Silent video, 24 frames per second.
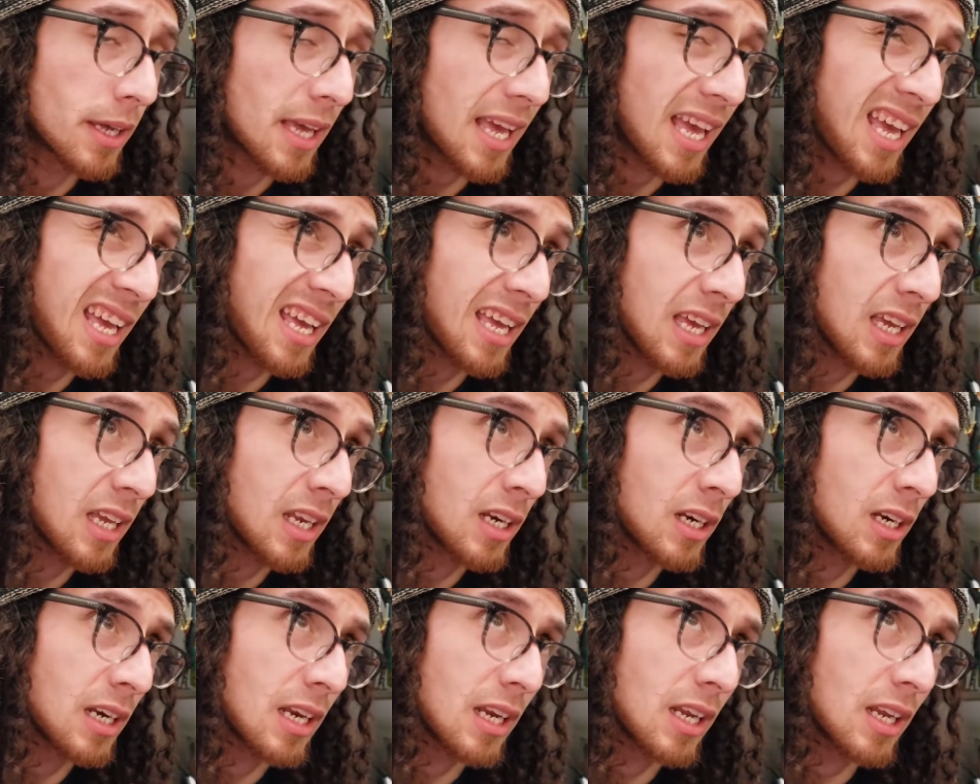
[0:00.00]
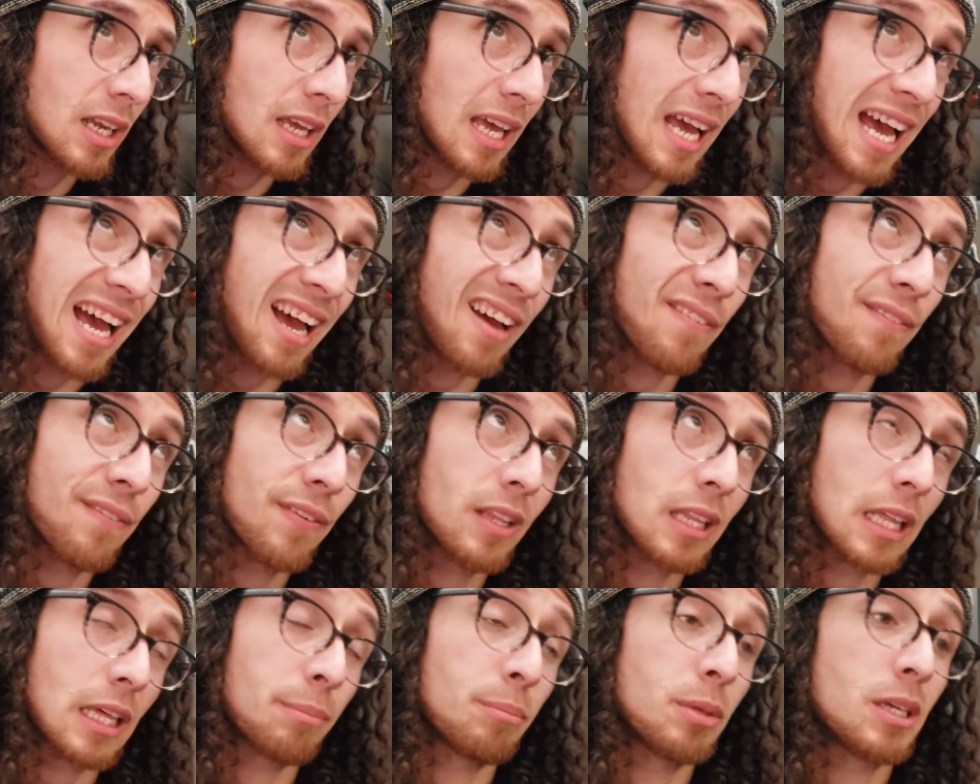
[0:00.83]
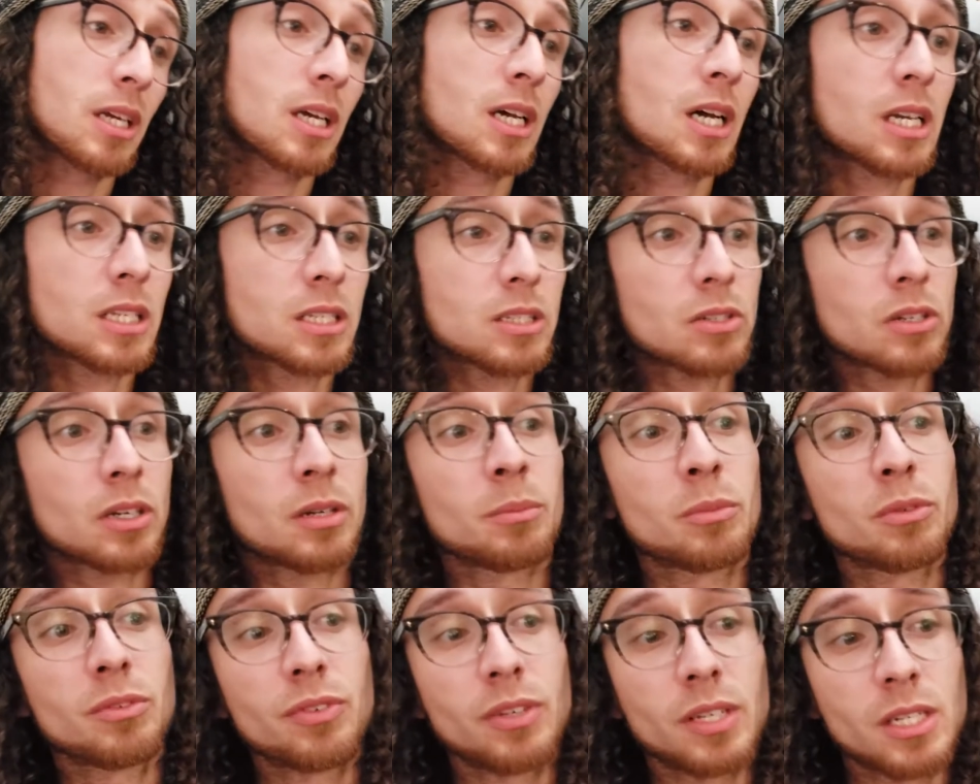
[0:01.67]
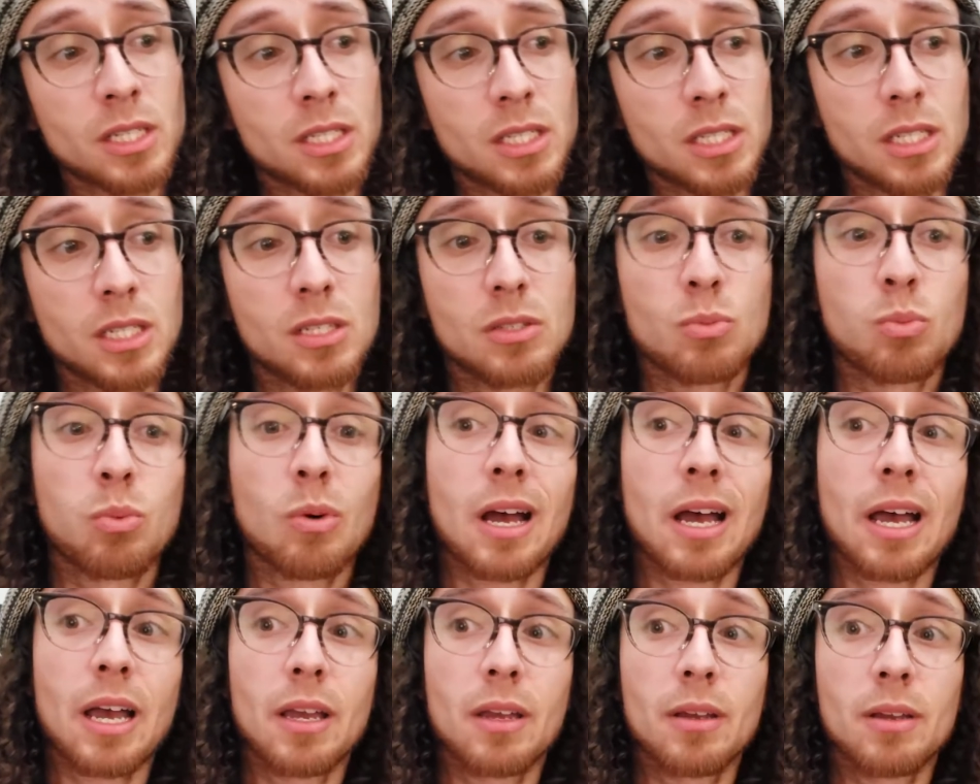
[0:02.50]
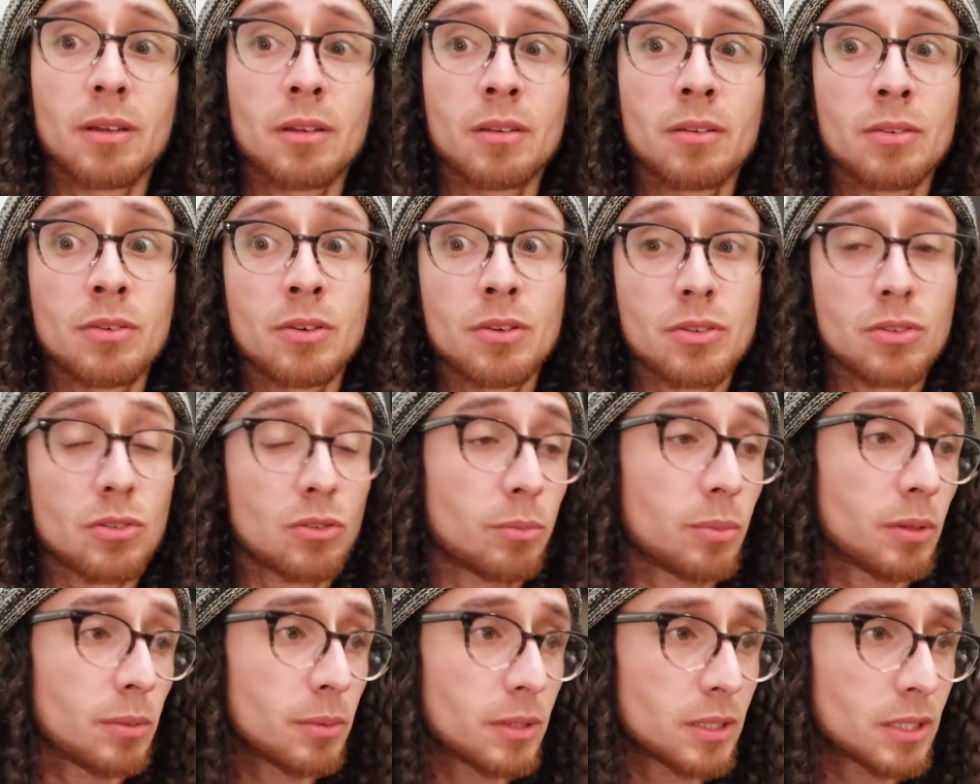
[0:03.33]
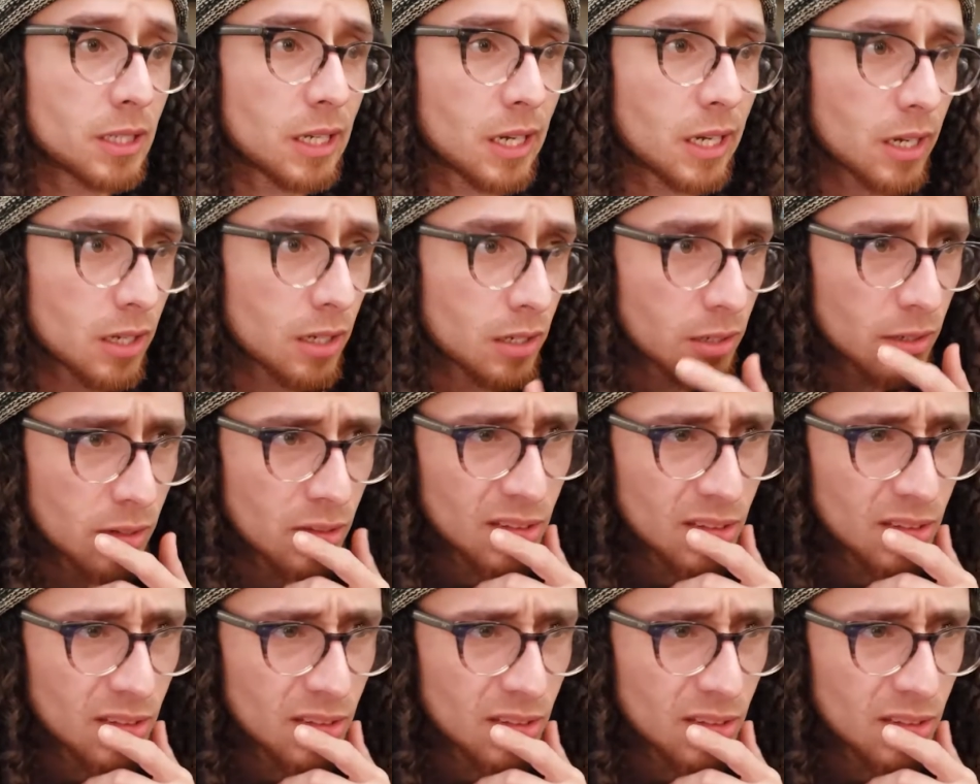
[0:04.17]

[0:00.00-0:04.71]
And I feel like because of Granblue Fantasy is why there's no BB tag.